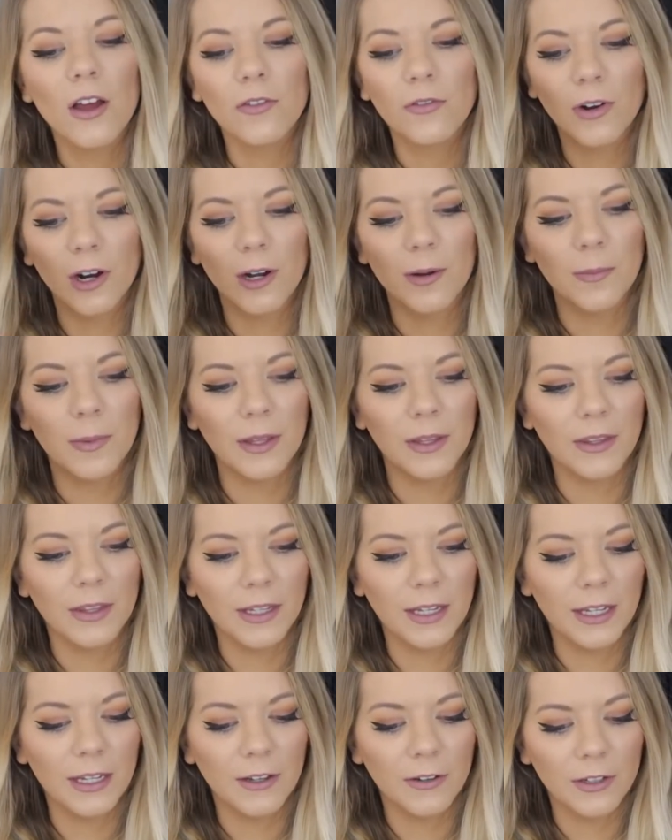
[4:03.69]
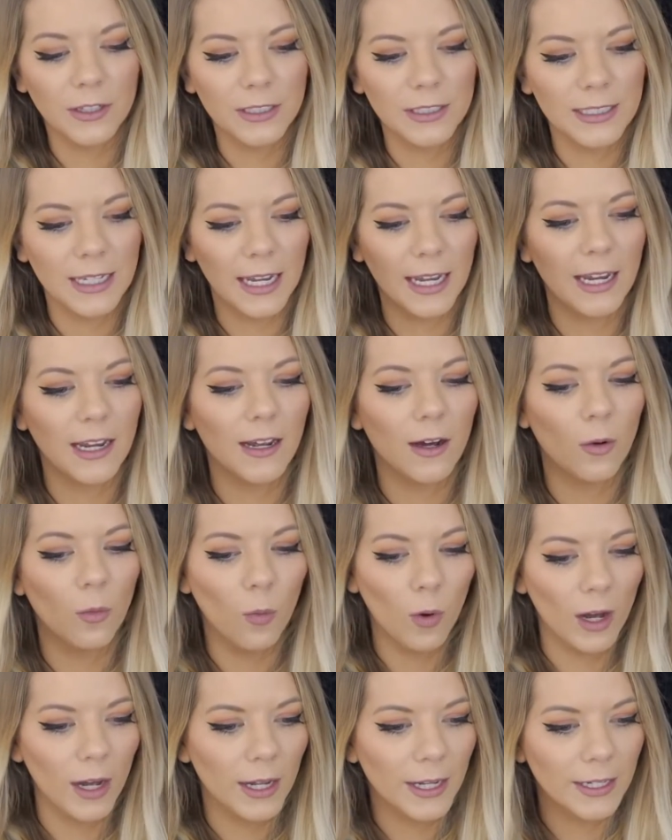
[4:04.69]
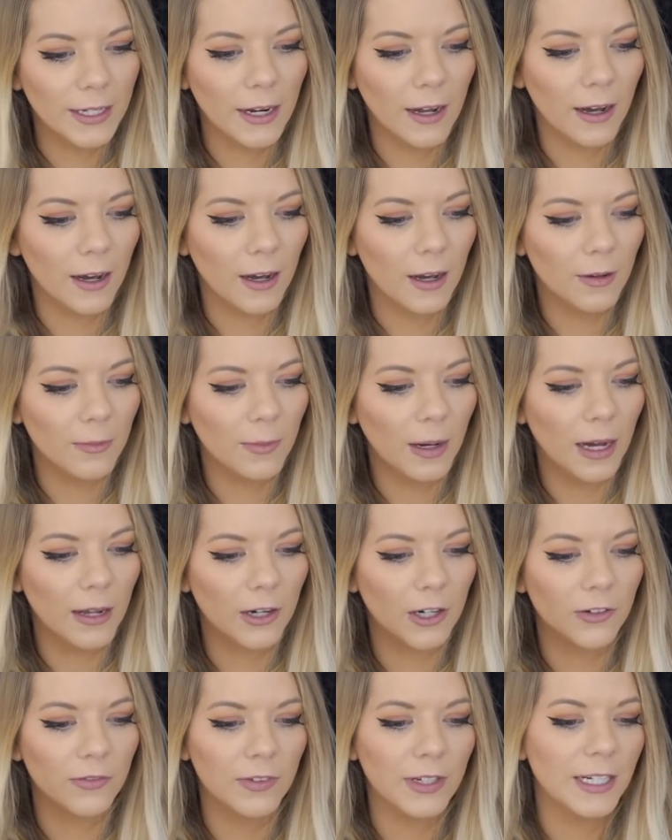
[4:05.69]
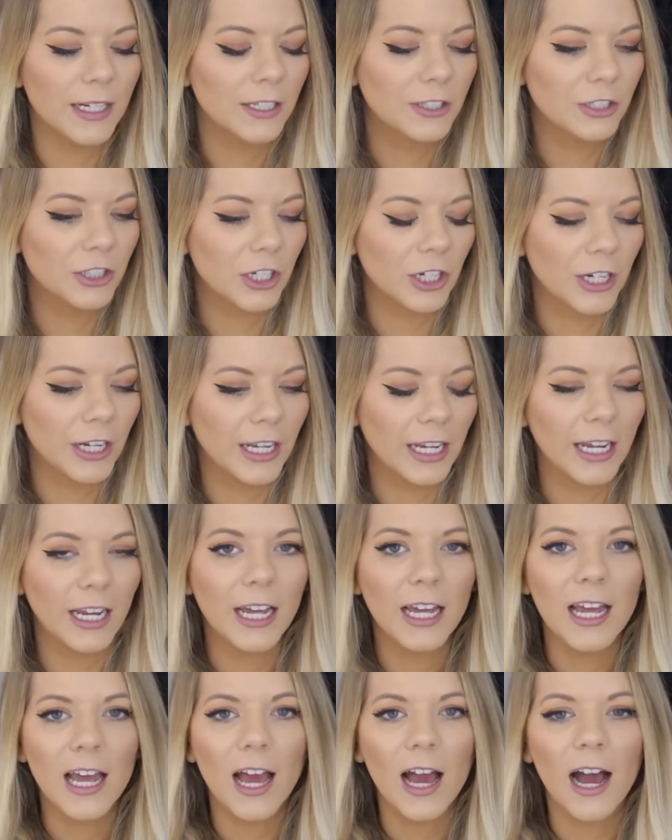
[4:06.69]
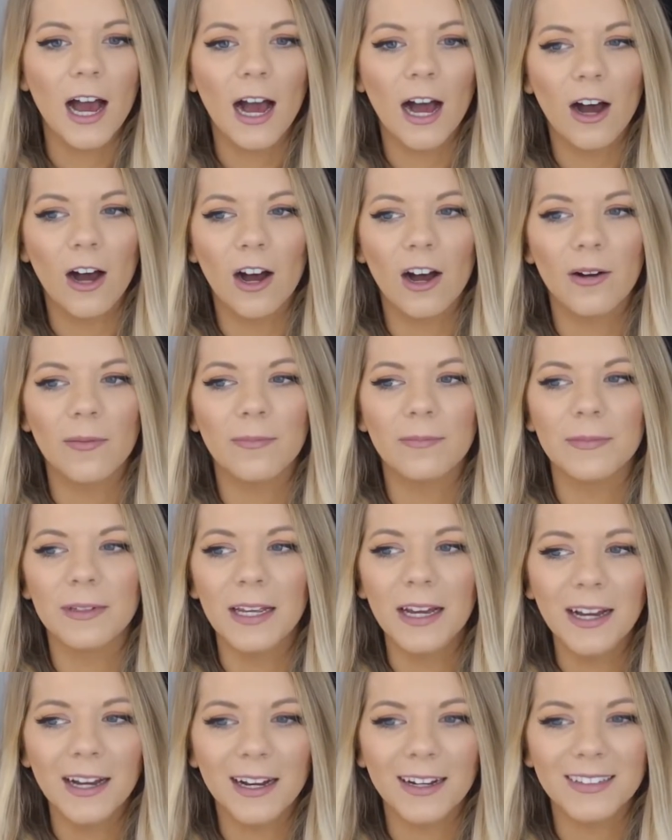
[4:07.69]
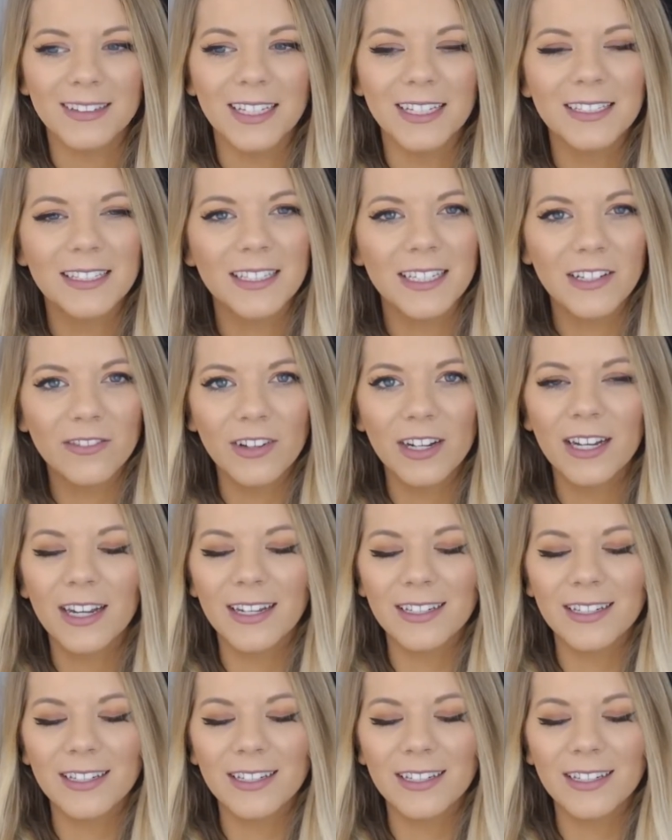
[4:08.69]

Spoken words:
from the day one on our vegan journey. Yeah, this even